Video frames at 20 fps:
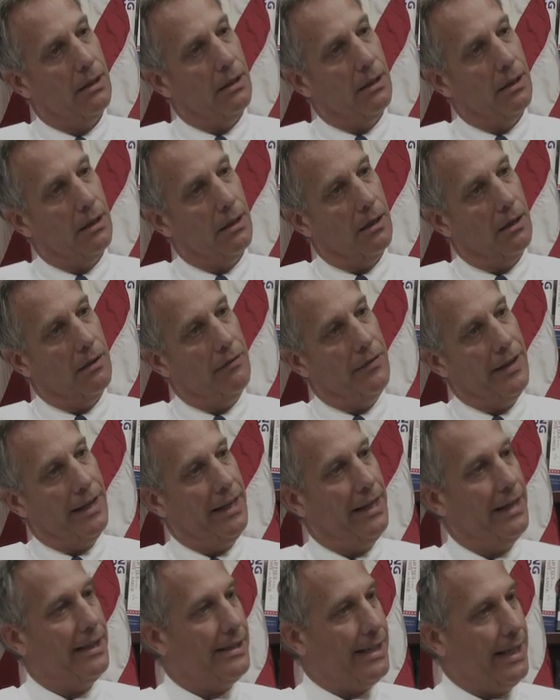that
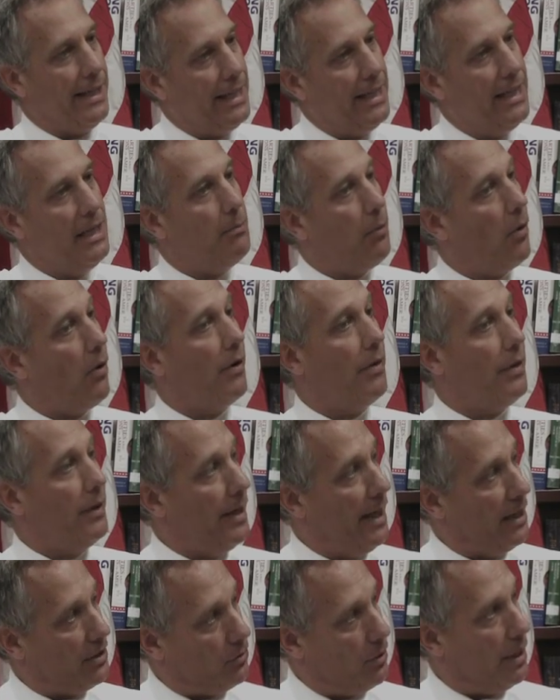it is a key part of the
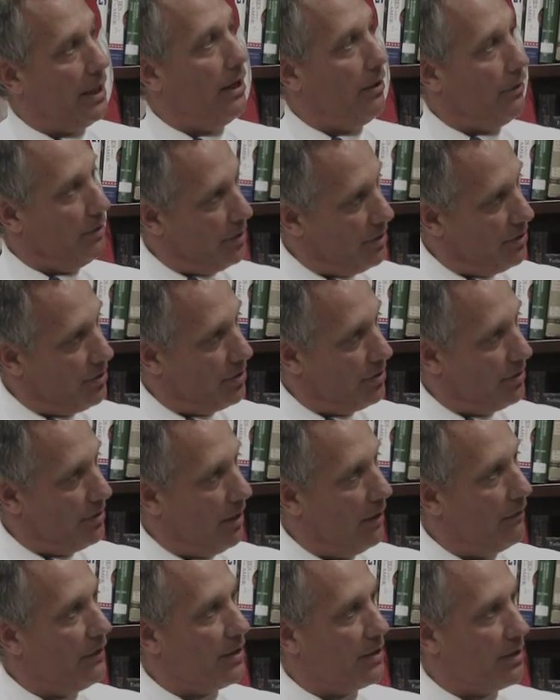natural heritage
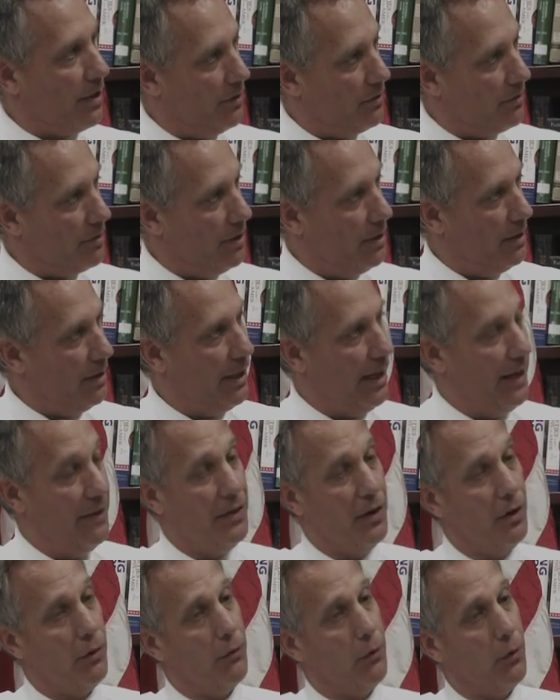of this country,
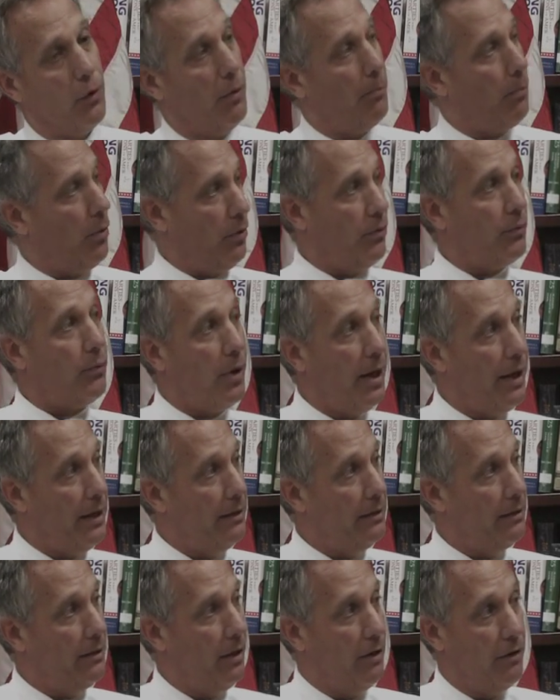and therefore a
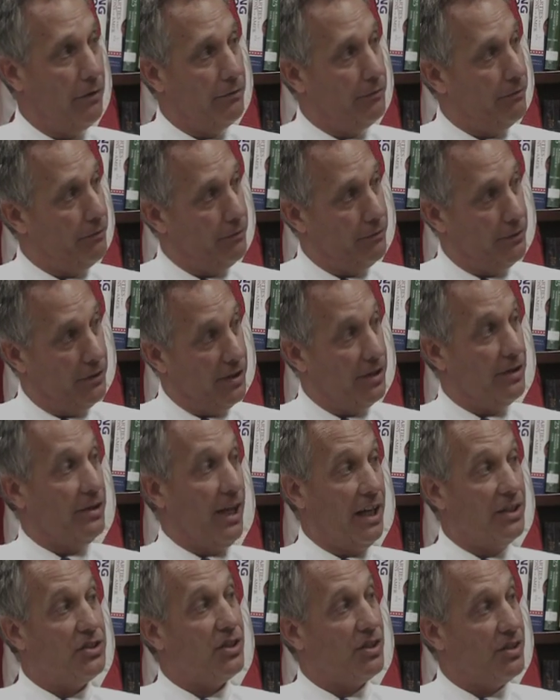birthright of
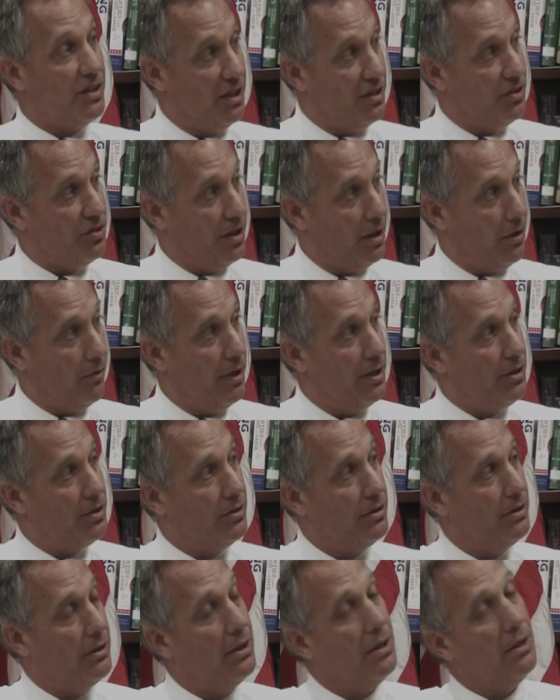not just this
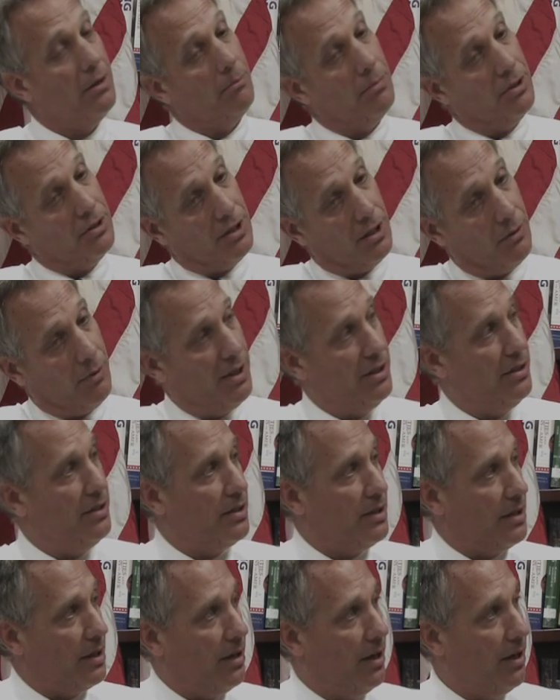generation, but
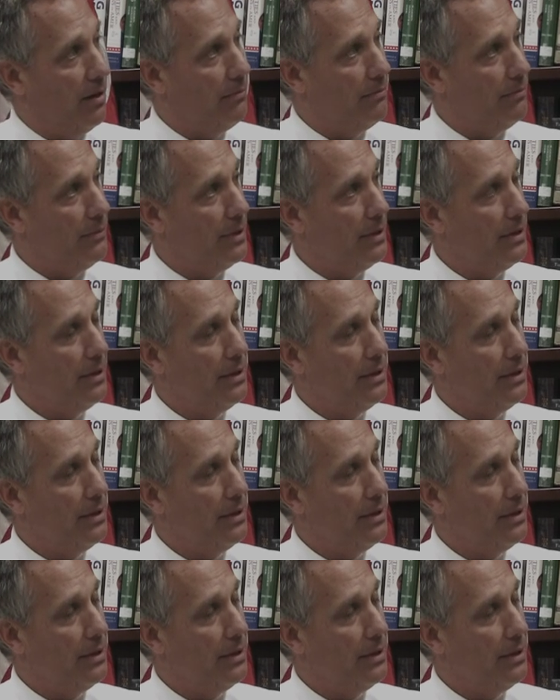generations to come,